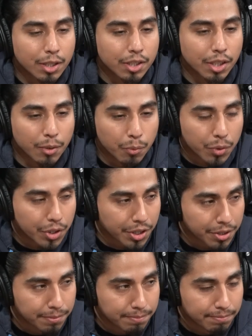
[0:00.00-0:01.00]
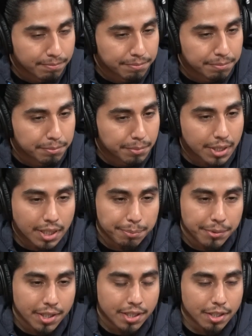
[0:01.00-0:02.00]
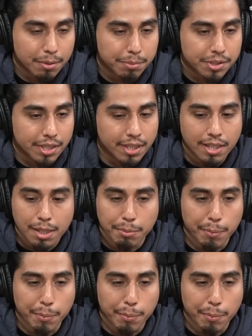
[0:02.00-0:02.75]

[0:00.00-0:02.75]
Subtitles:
they would, but I'm not 100%.